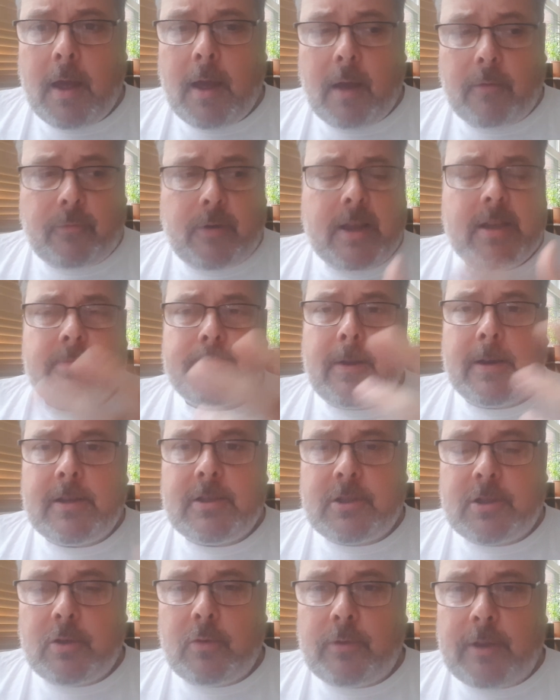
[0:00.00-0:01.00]
have raised money
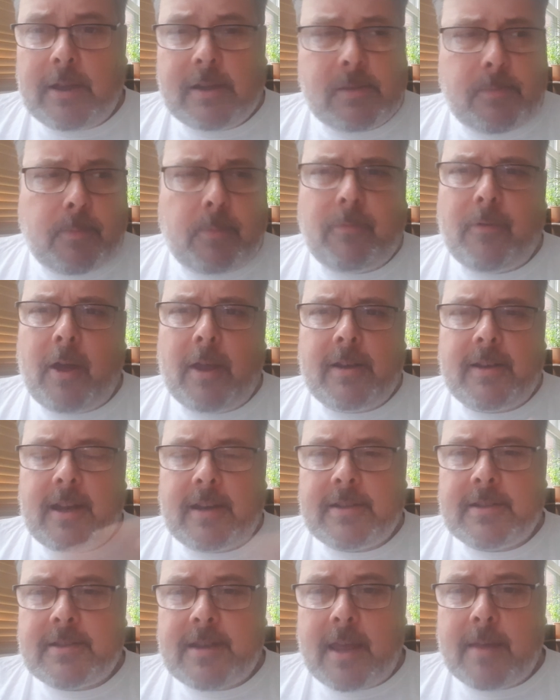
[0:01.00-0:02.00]
to do things, have provided
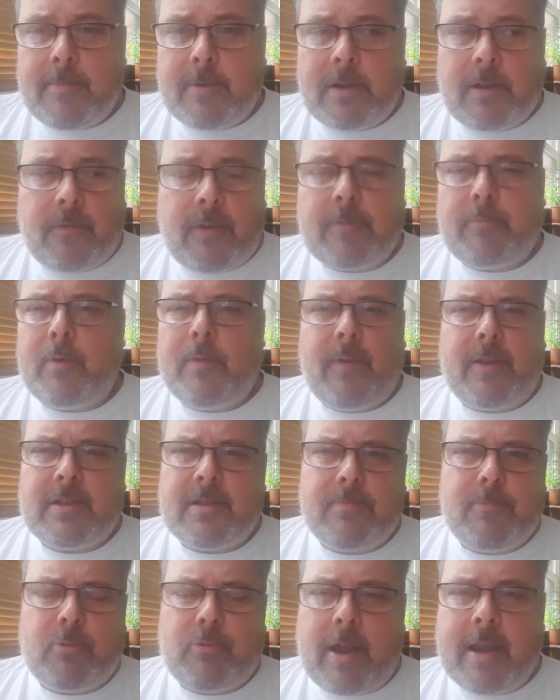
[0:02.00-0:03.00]
entertainment. We've had
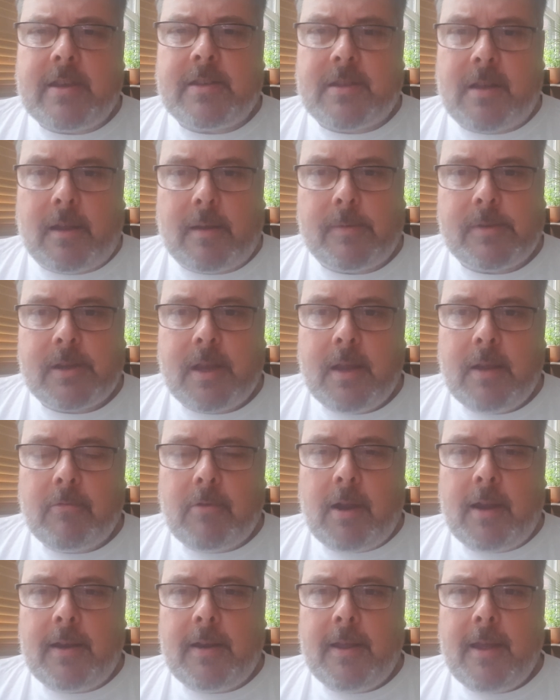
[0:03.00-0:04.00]
some great times,
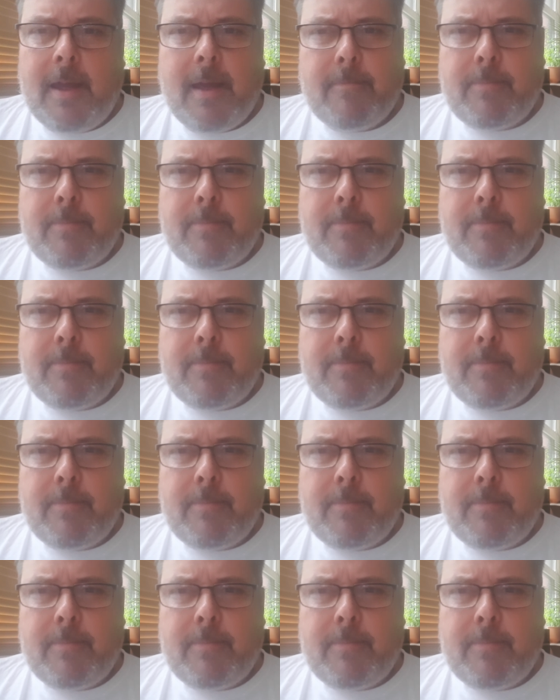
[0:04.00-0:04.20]
right?